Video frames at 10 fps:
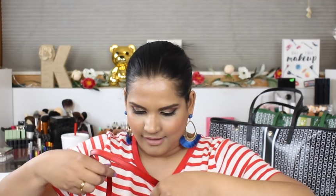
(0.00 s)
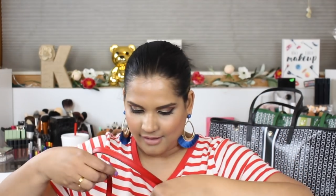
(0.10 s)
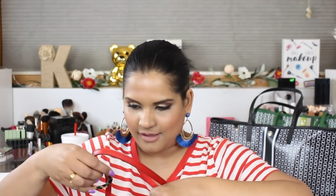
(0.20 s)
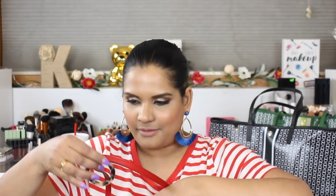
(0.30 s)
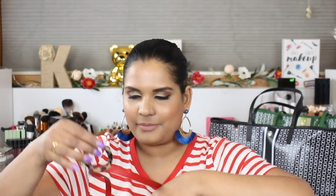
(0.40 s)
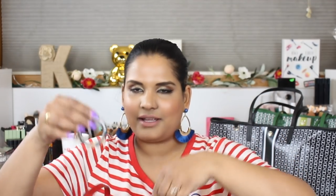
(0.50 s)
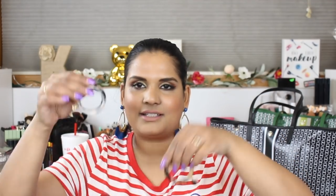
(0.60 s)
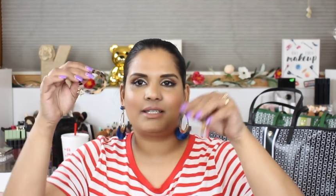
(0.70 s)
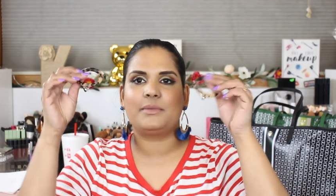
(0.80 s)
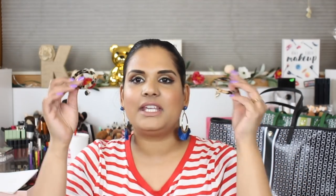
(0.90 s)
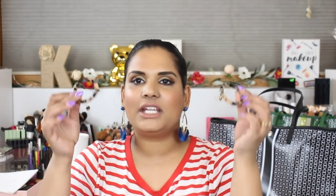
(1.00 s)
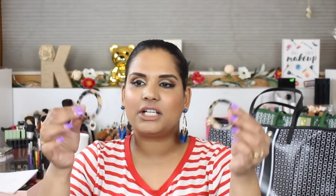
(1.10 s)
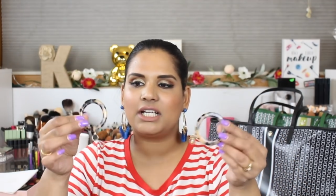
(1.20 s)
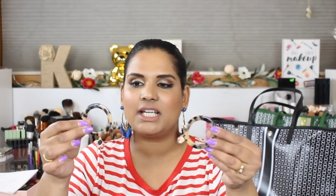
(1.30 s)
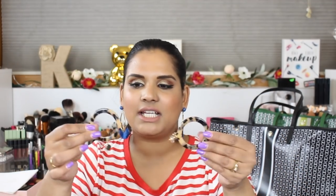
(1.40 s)
Um, got some
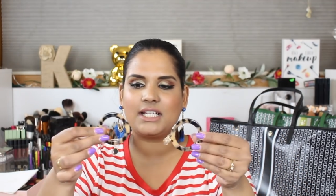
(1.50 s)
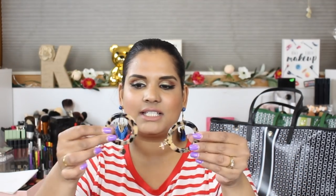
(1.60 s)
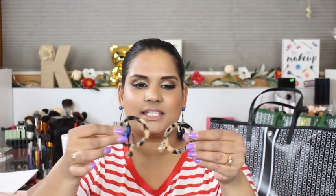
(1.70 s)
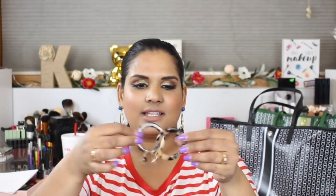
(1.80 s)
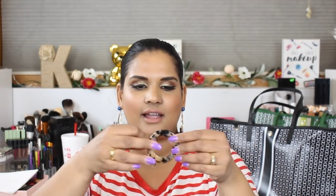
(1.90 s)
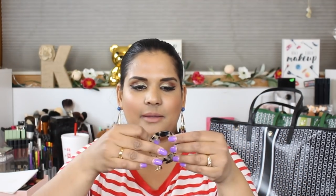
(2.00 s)
earrings.